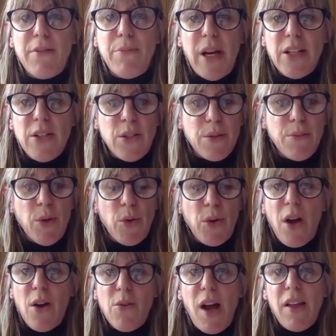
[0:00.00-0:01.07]
I've made a small
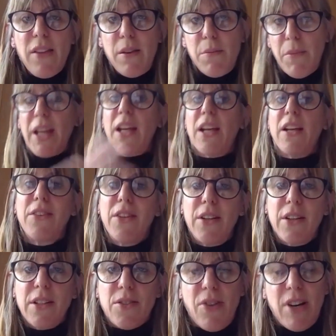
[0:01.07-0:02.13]
goal rather than making New
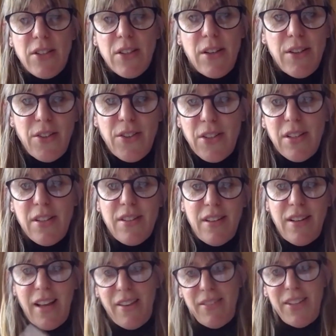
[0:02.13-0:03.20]
Year's resolutions
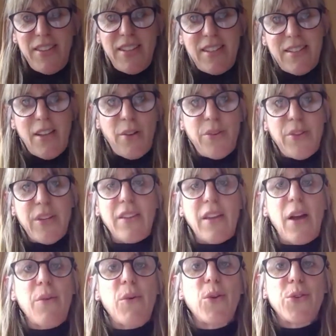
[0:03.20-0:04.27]
and having this whole thing
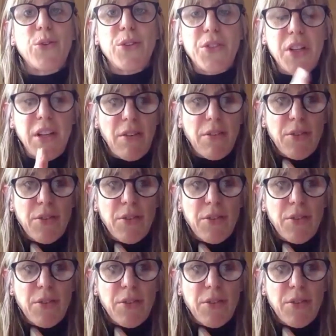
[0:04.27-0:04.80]
that I want to achieve.